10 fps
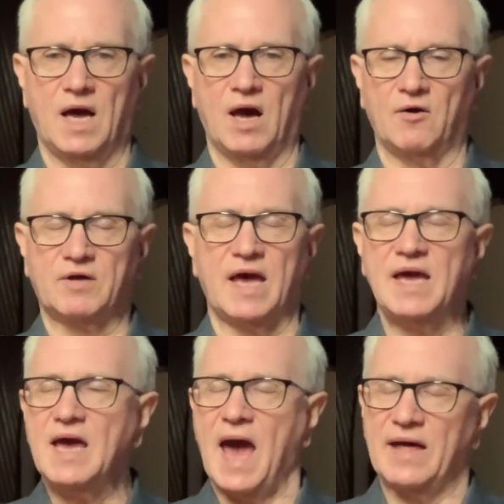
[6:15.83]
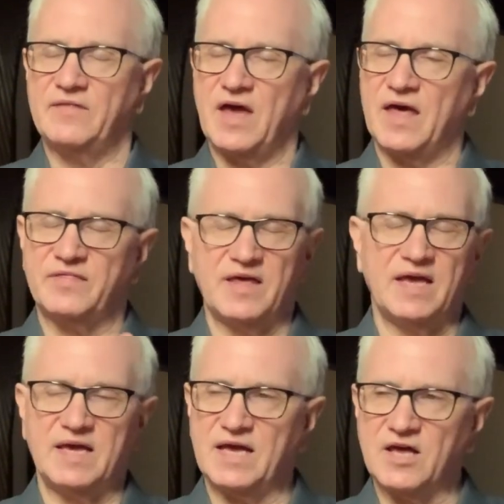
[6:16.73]
Okay? And
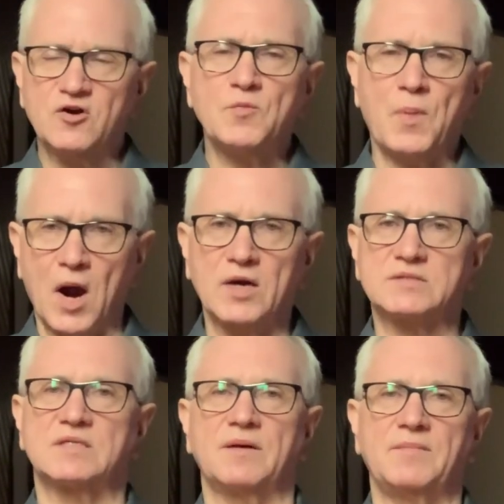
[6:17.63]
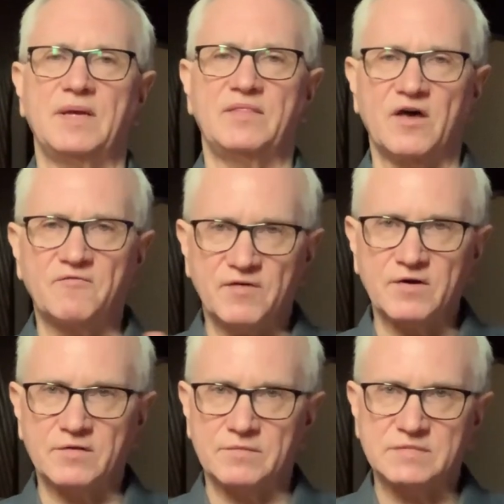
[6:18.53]
the inner parts, I mean, they'll
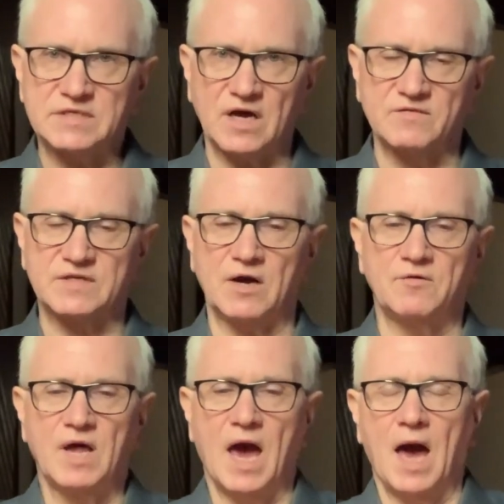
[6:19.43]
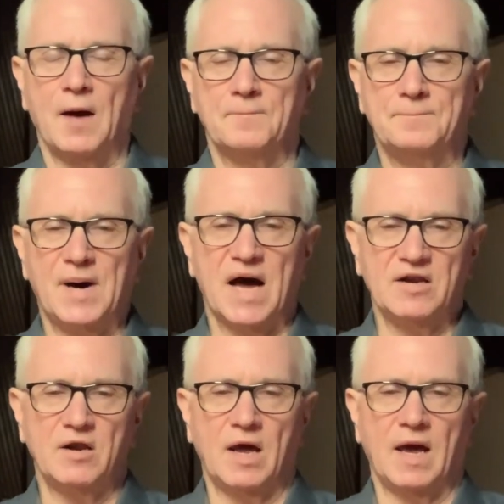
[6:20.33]
figure themselves out.
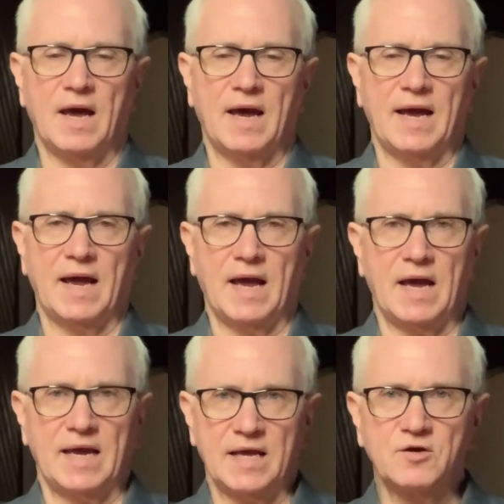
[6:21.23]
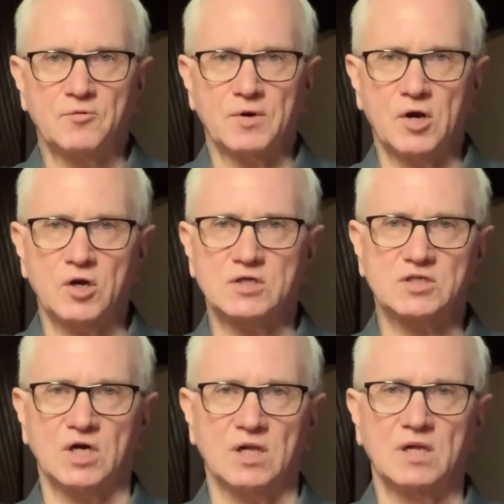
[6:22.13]
But in a
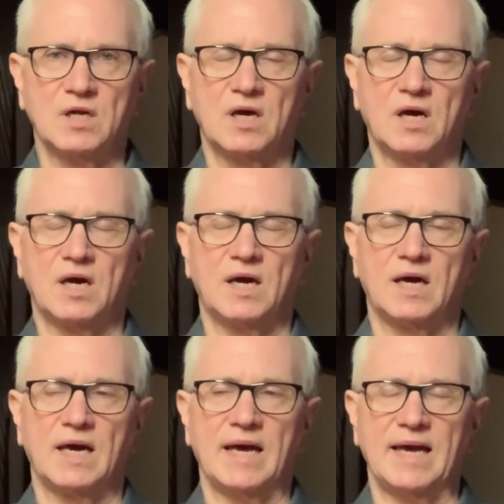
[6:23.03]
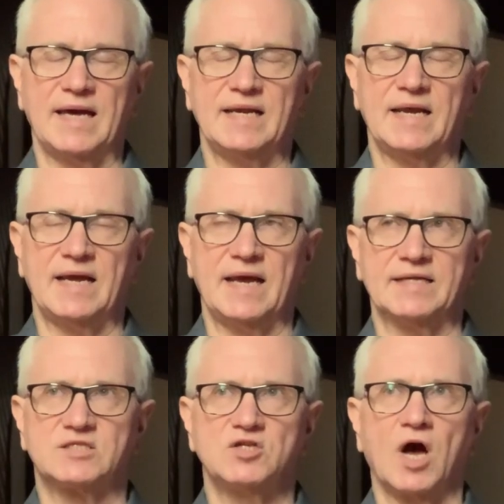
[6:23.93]
rehearsal,
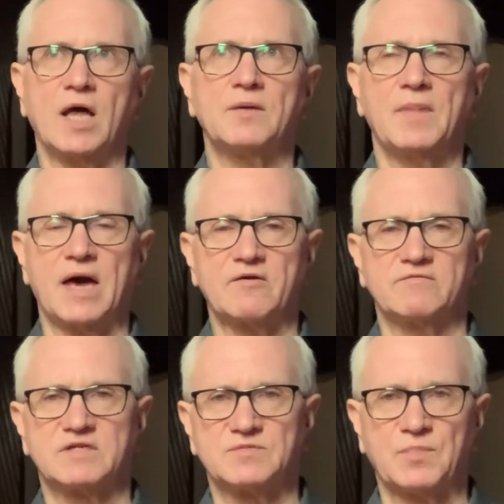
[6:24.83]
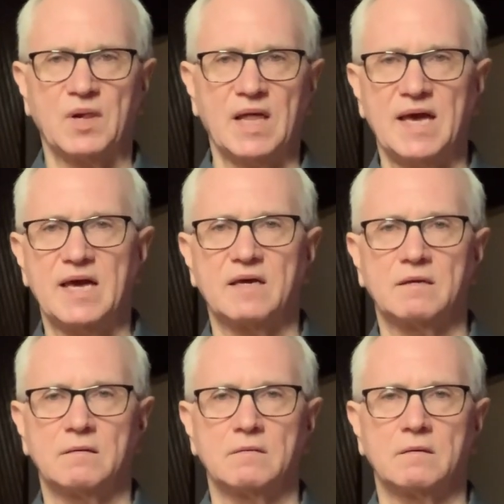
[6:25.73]
it's not a matter of just
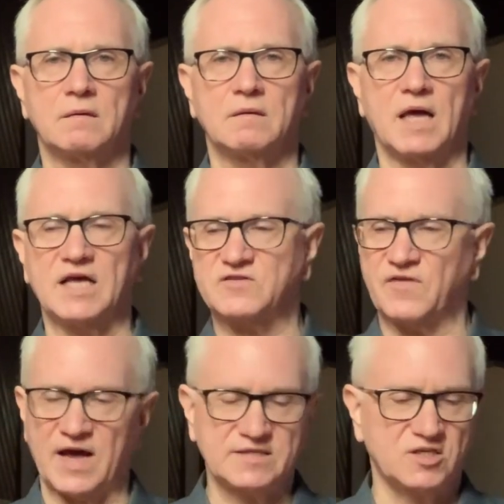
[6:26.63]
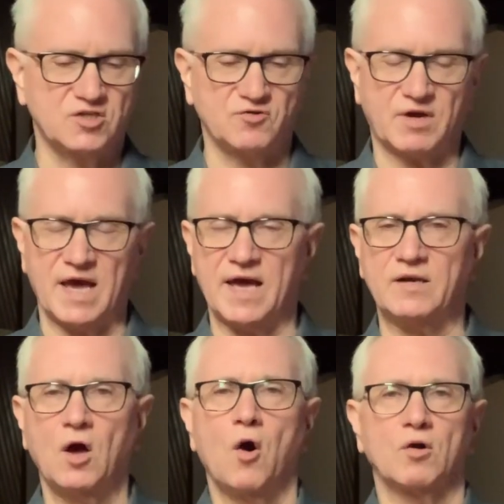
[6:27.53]
playing as fast as you can
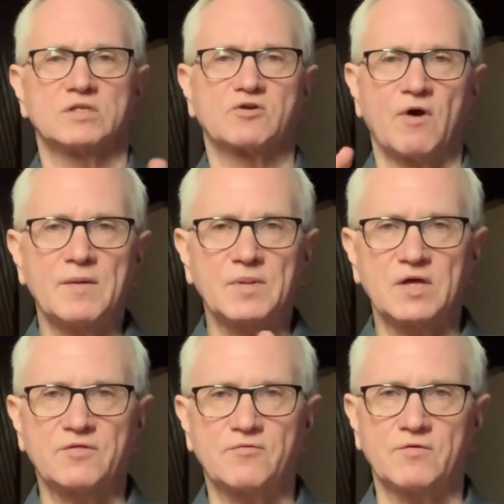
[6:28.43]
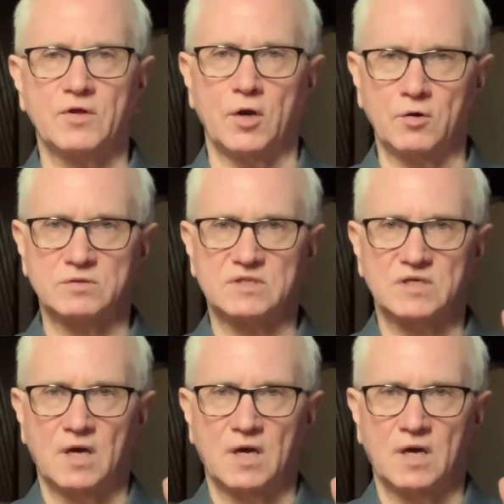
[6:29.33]
or scrambling through the notes,